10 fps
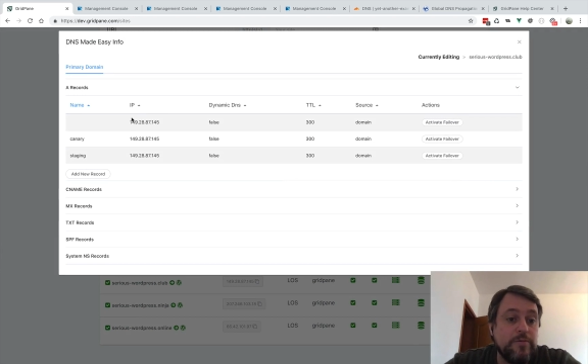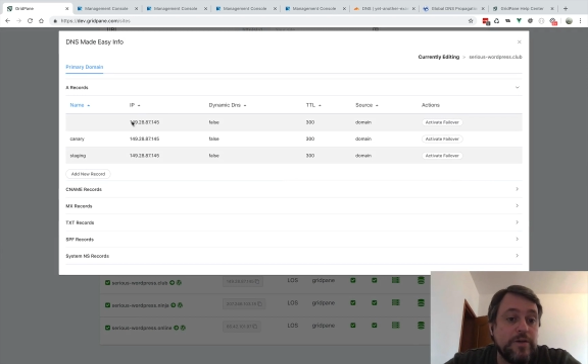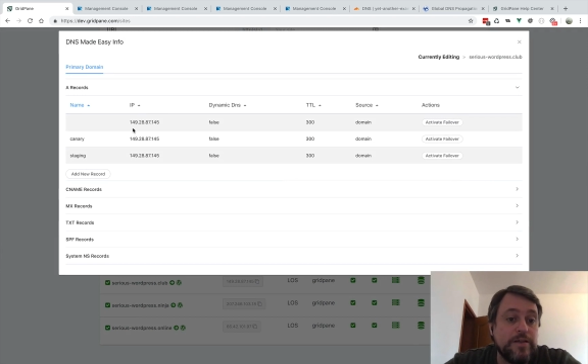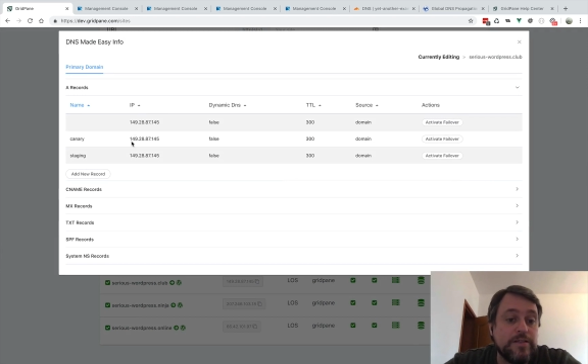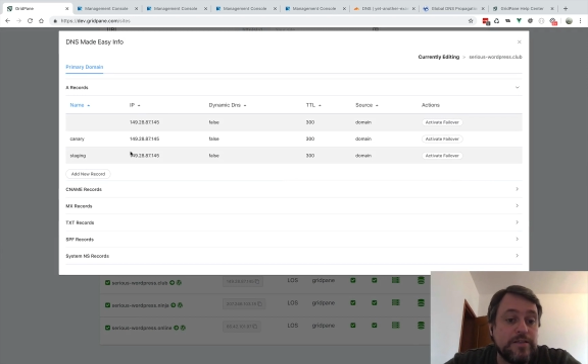We
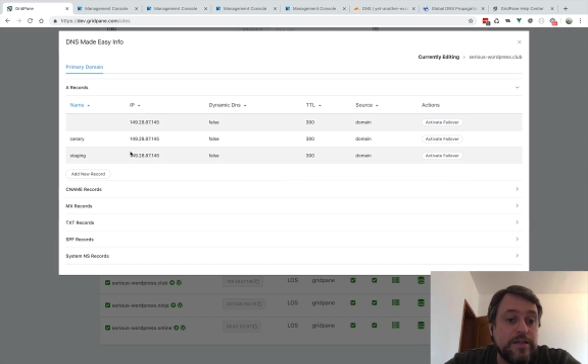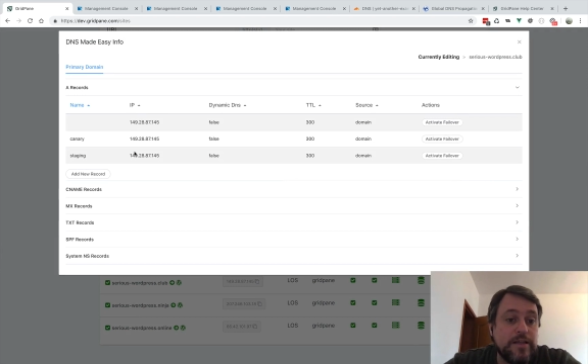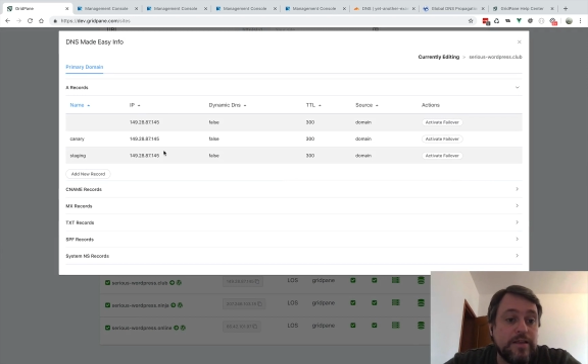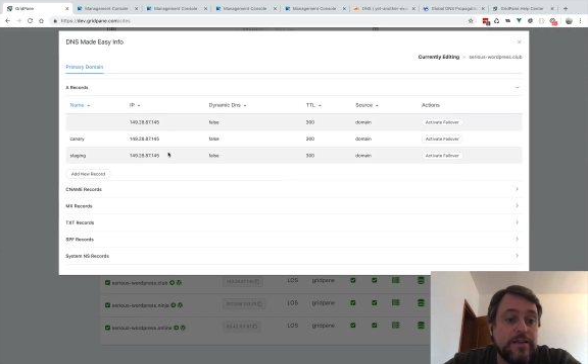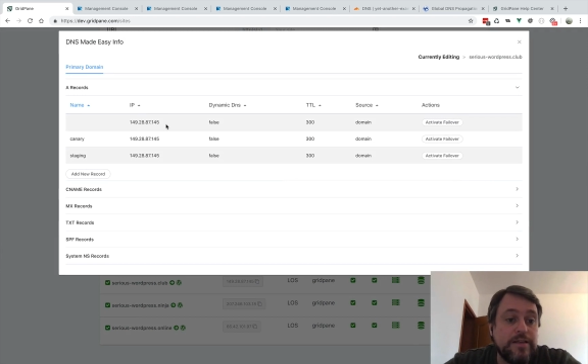can see
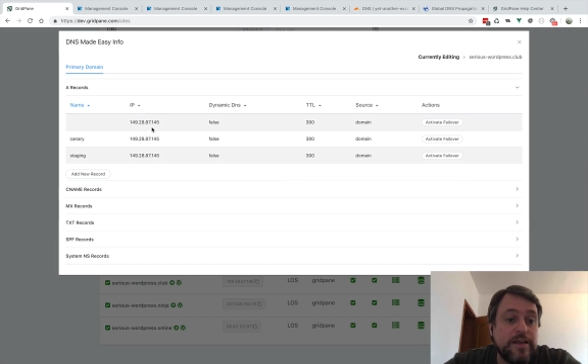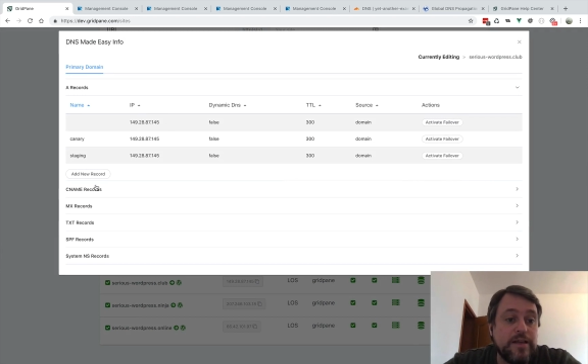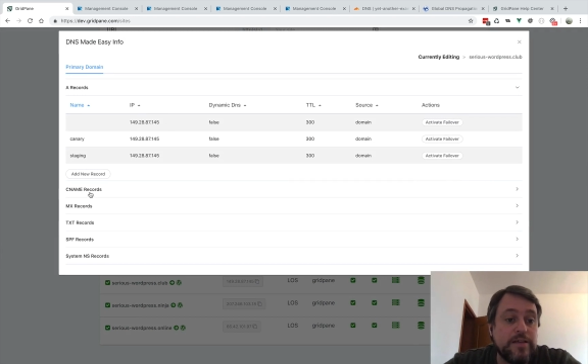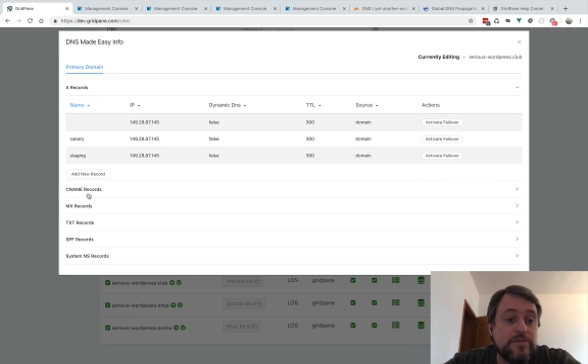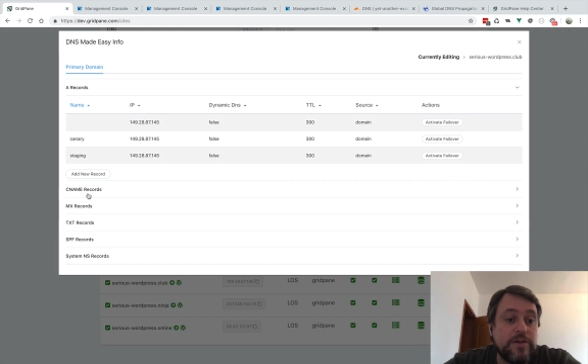that the
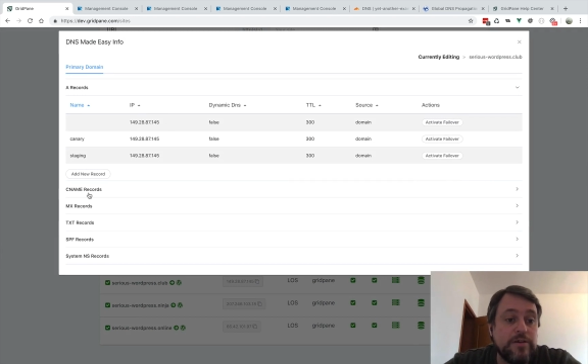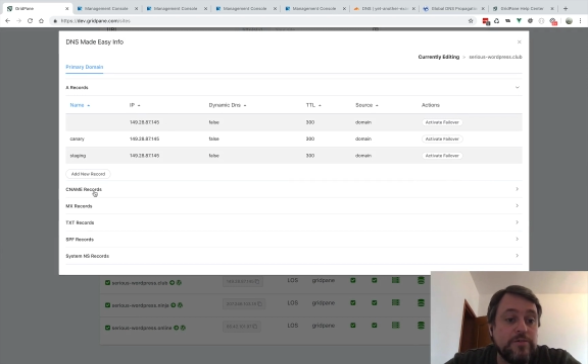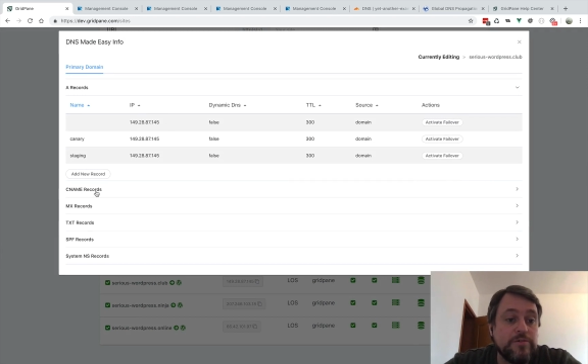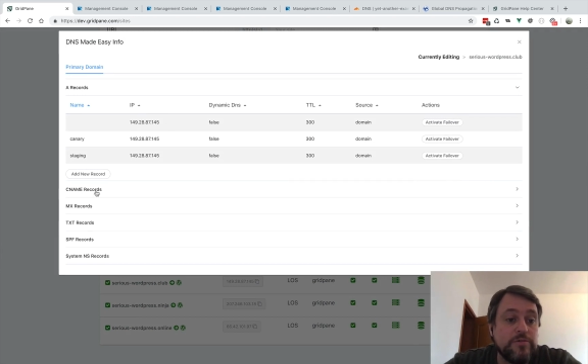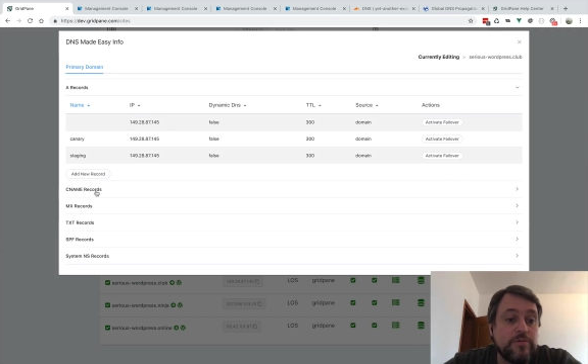DNS
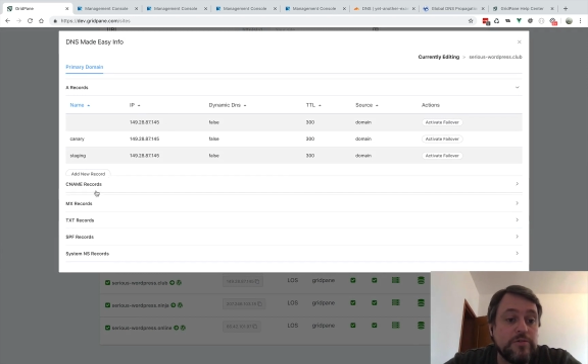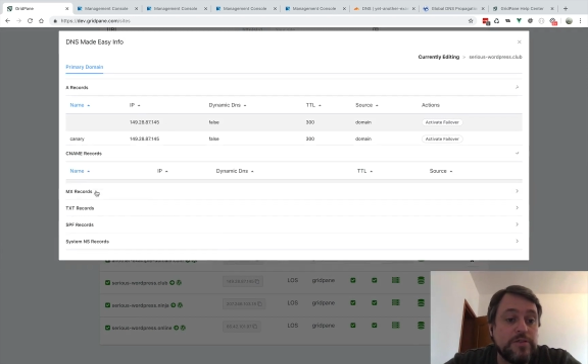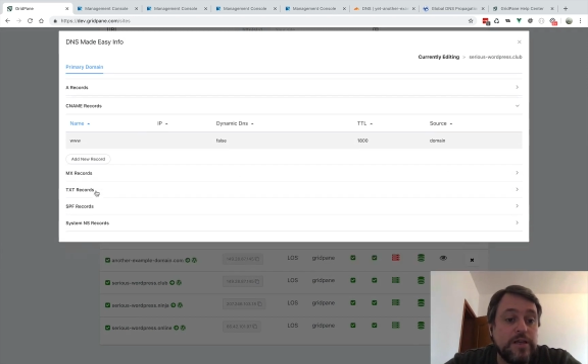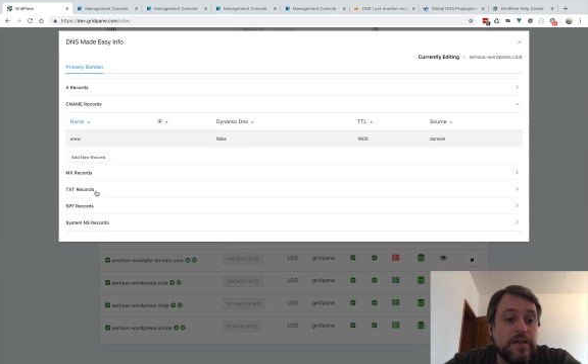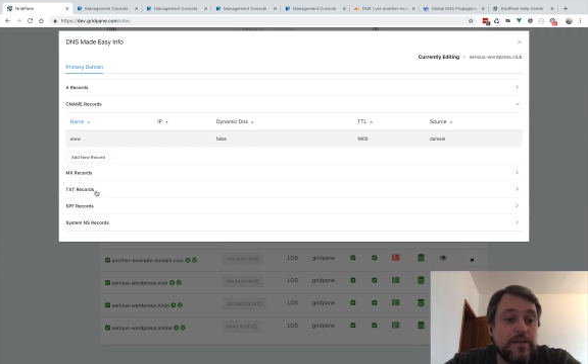records are all
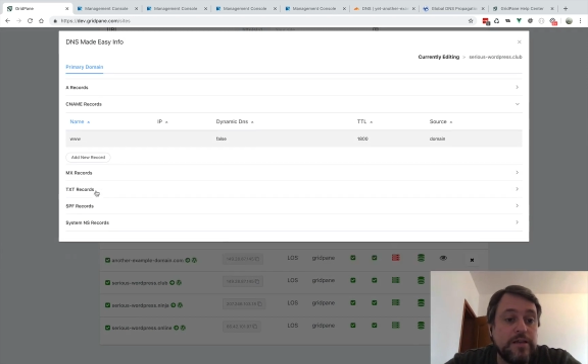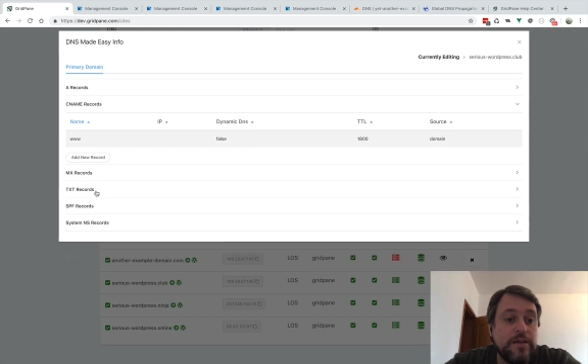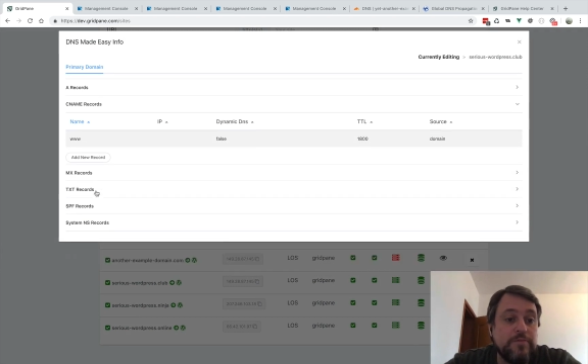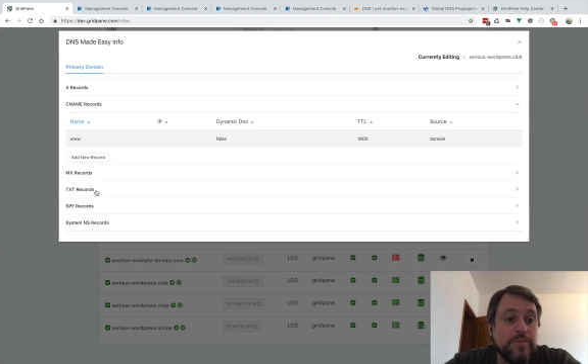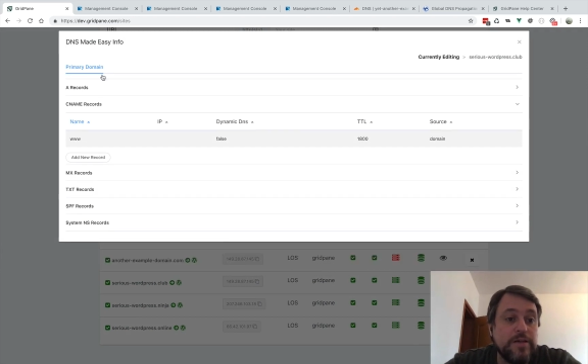set. I
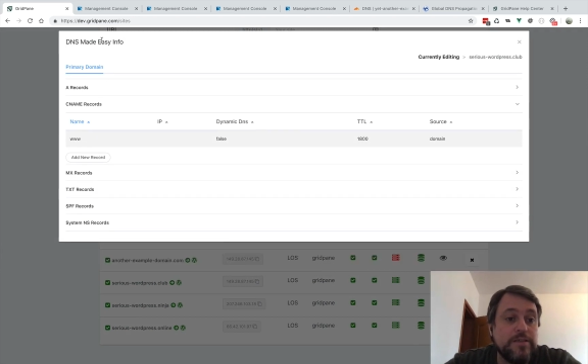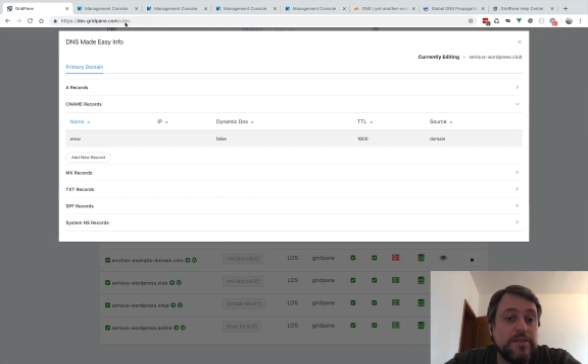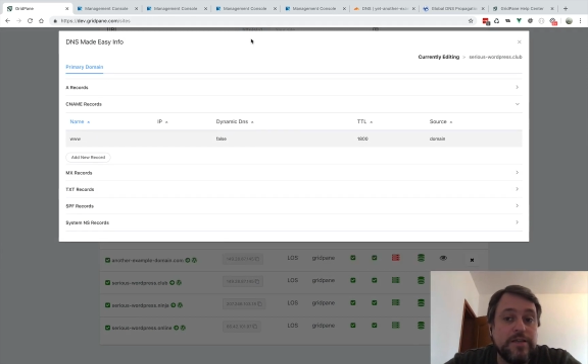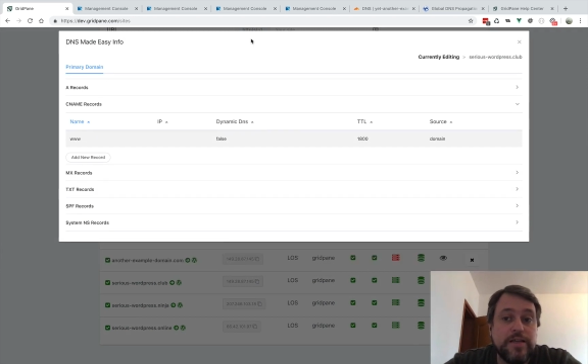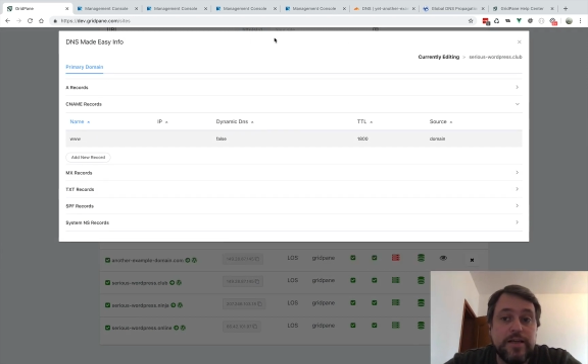have my
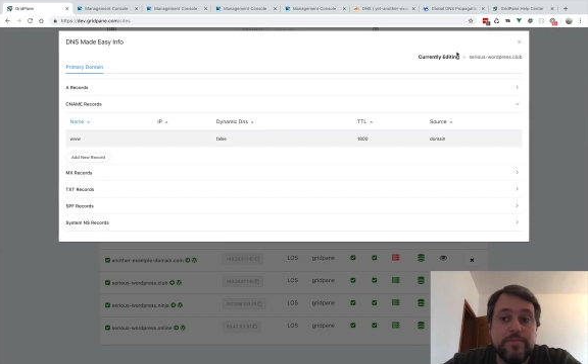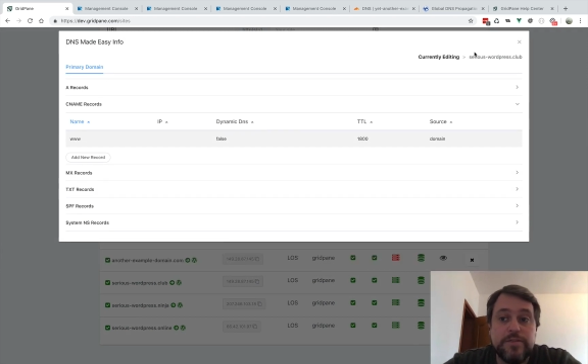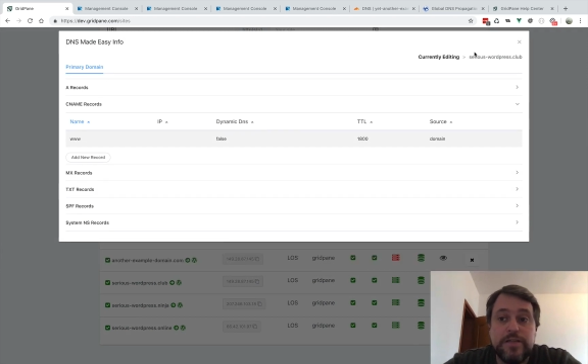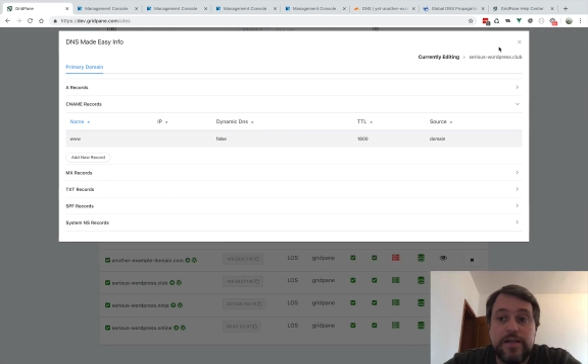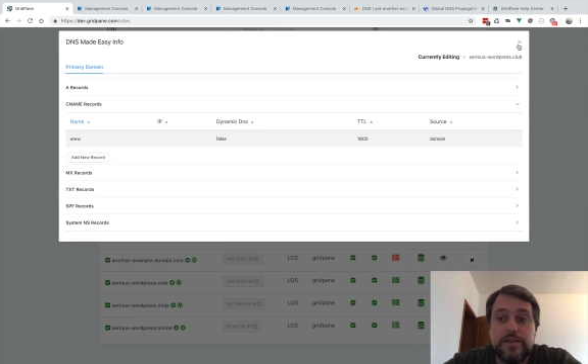CNAME
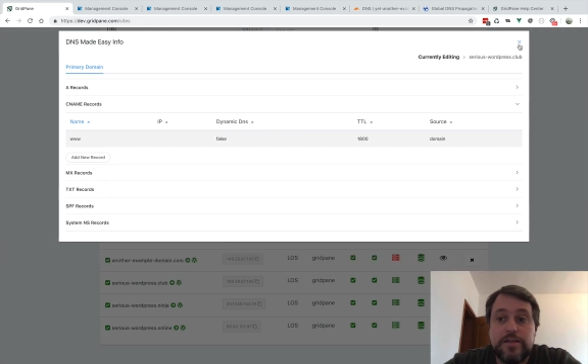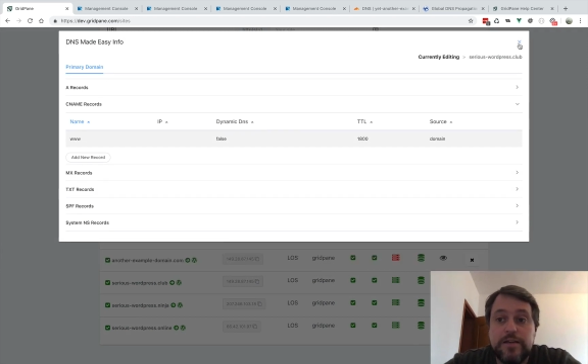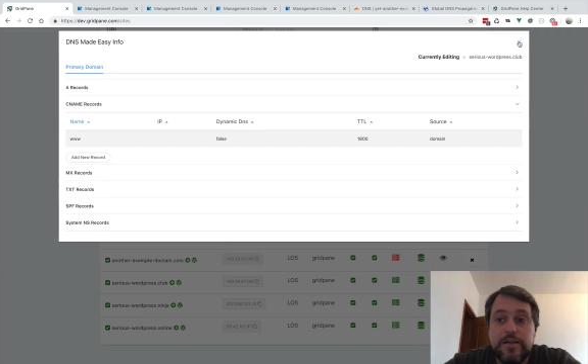set.